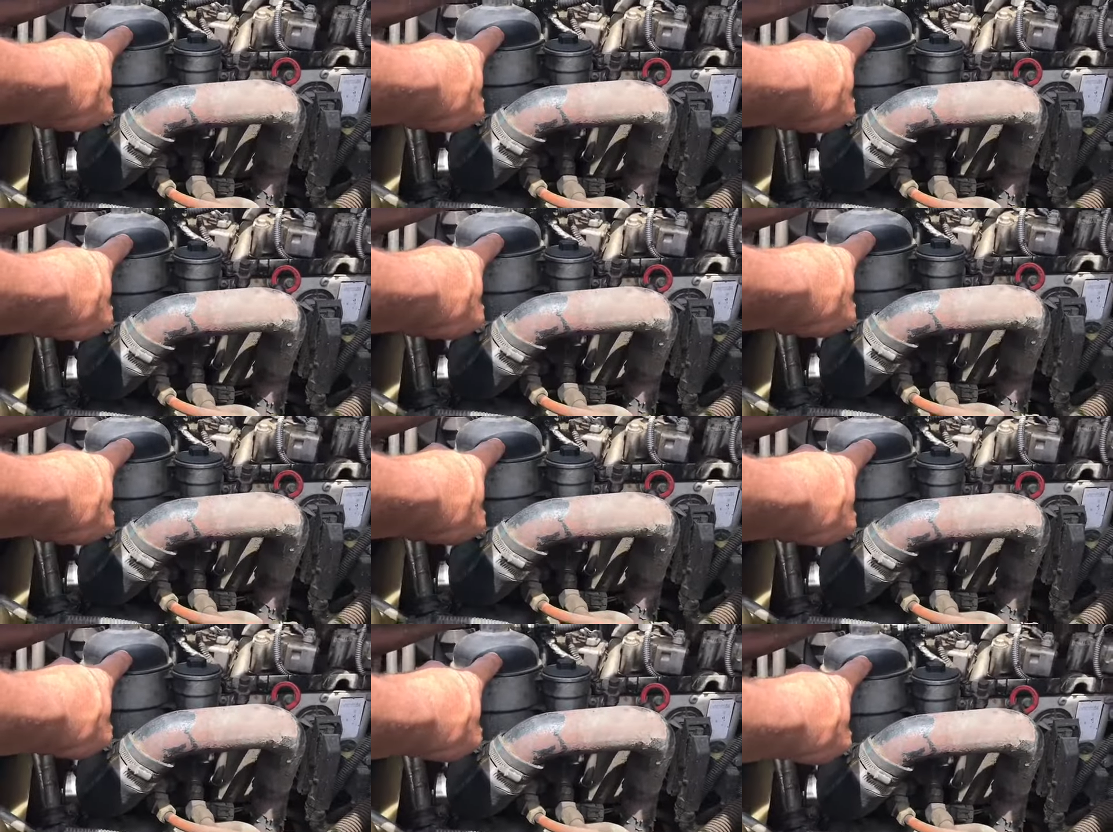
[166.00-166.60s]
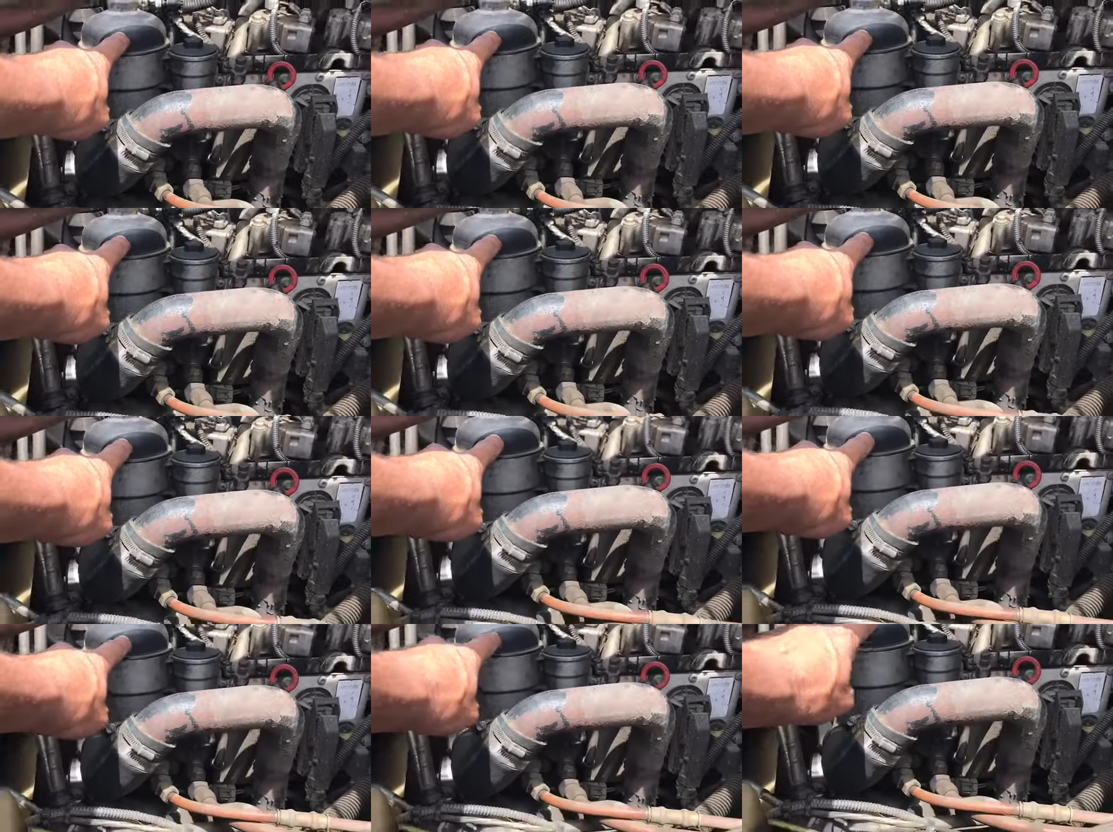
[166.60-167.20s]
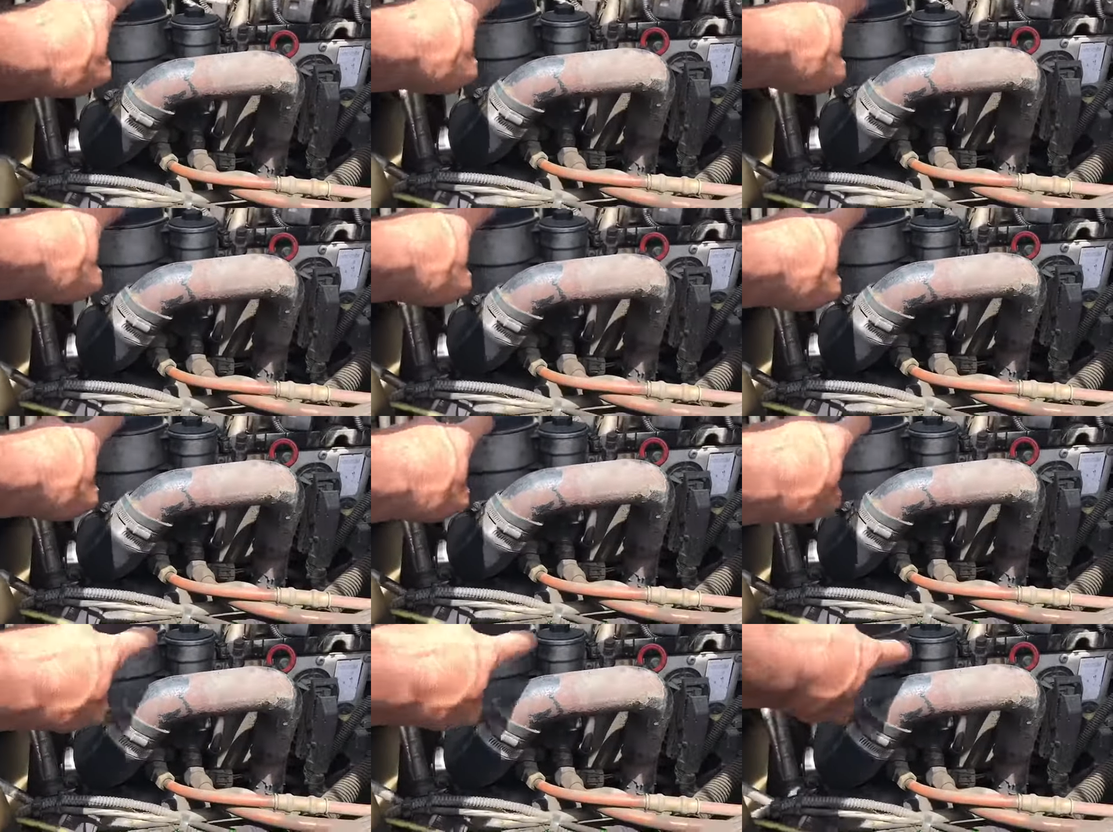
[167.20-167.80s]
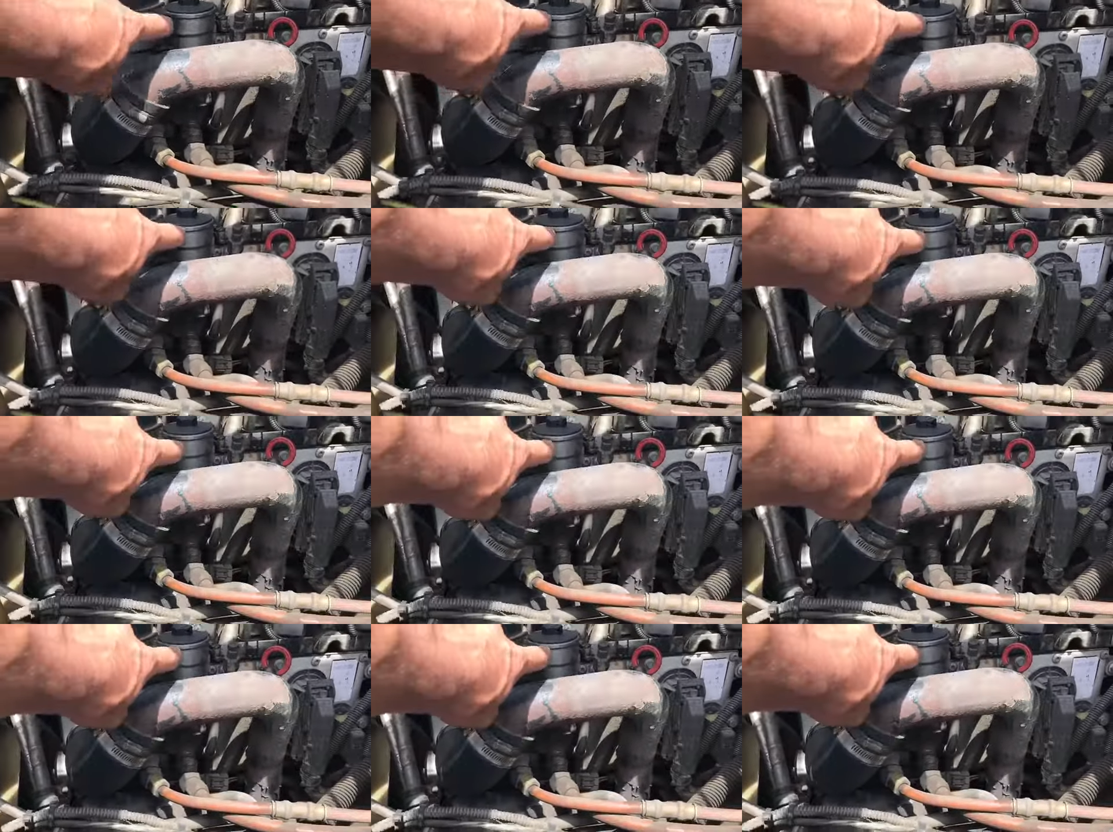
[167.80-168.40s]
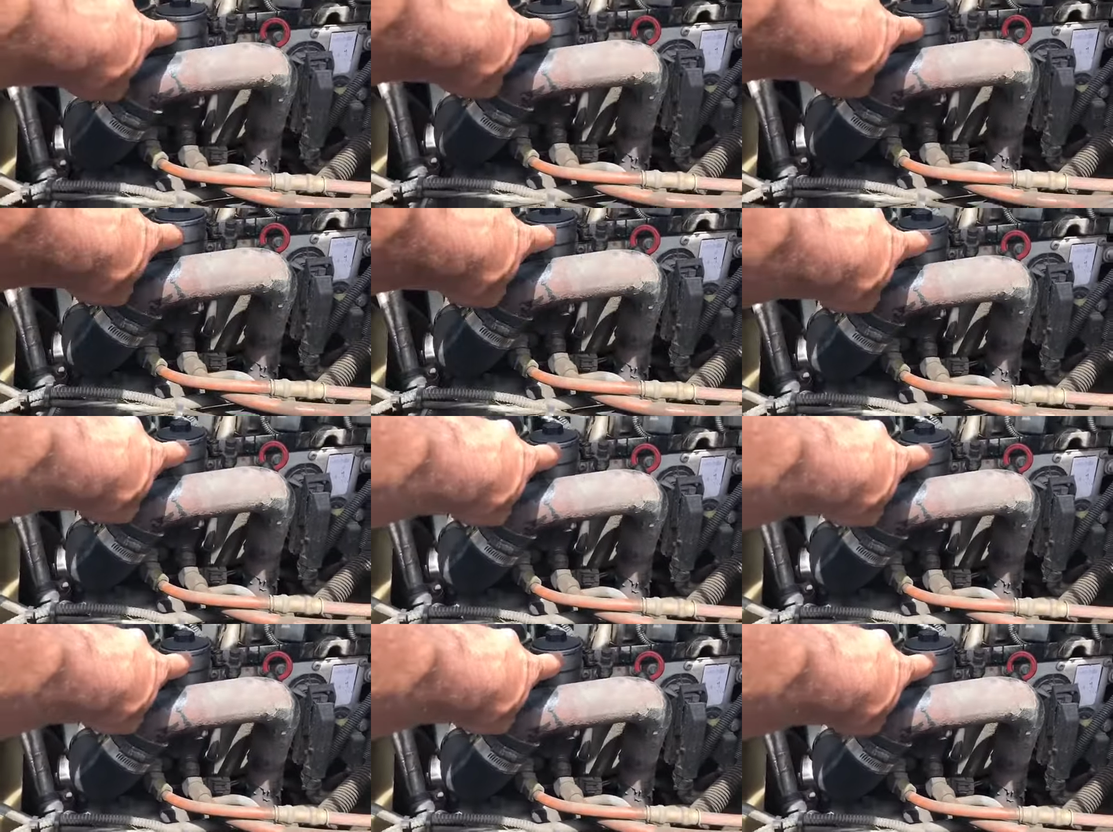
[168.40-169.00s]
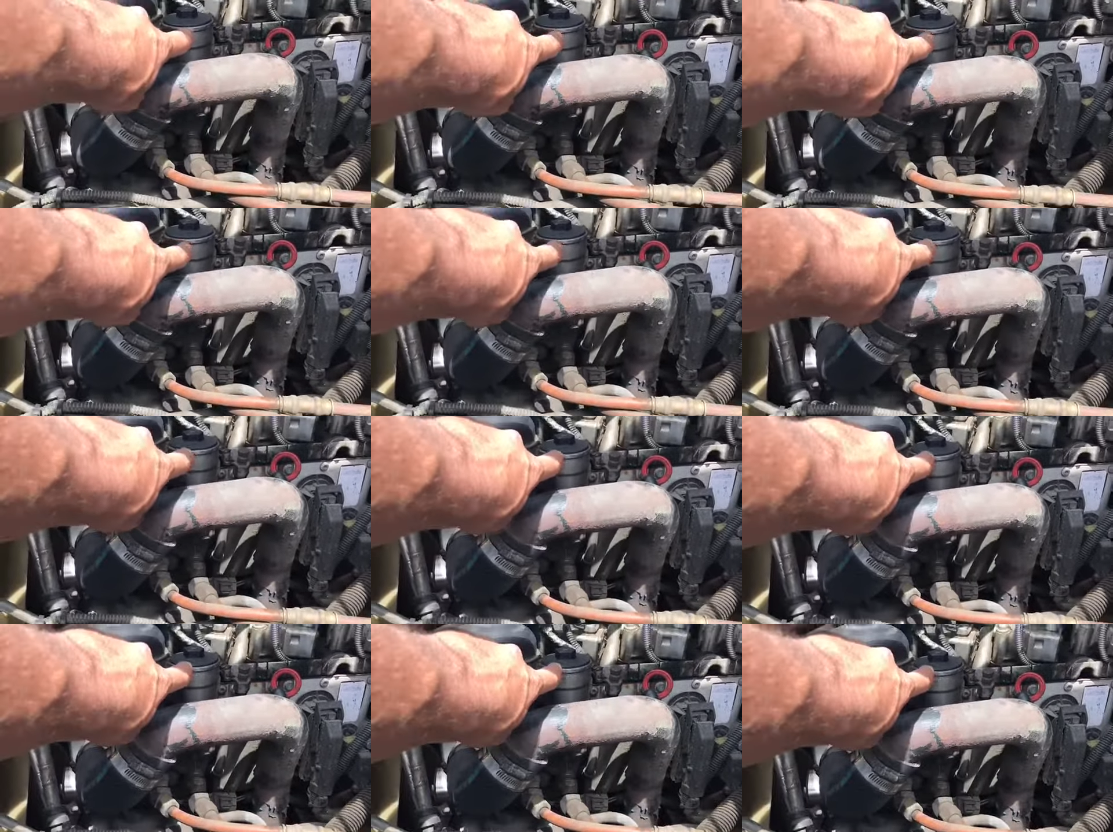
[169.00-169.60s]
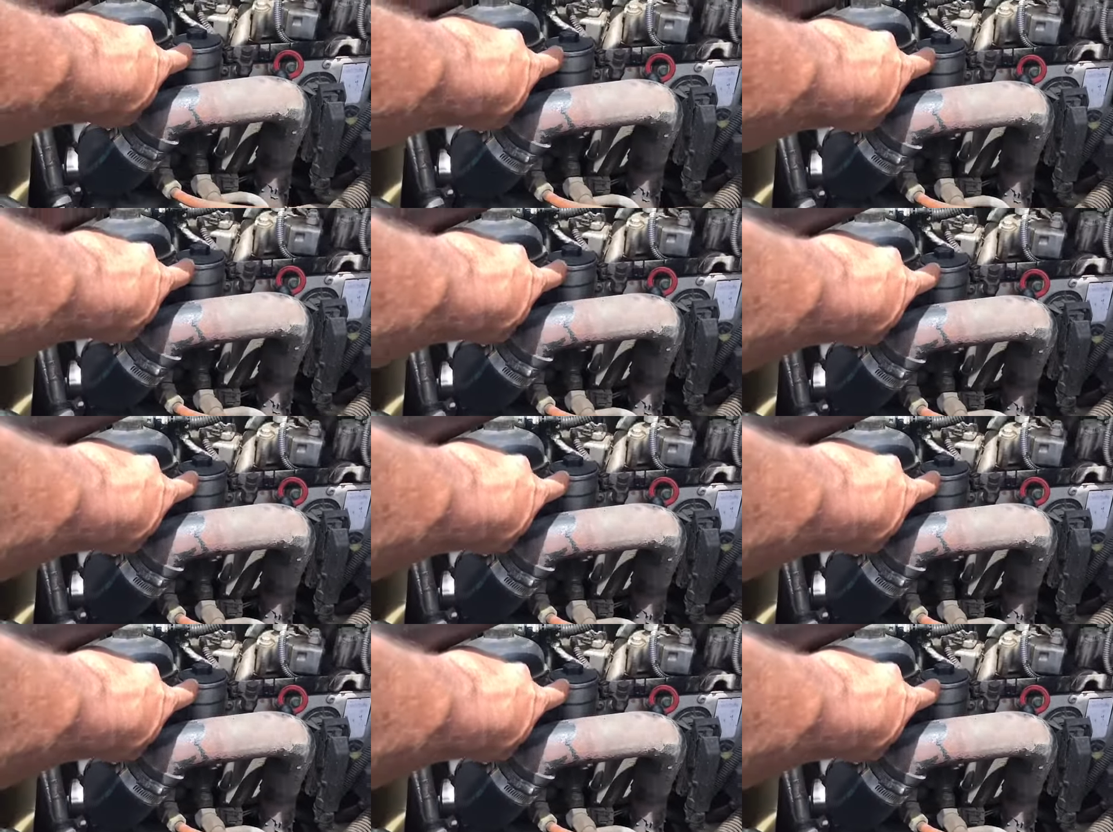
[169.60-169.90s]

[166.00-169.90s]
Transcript: No face is visible, so there are no lips to read.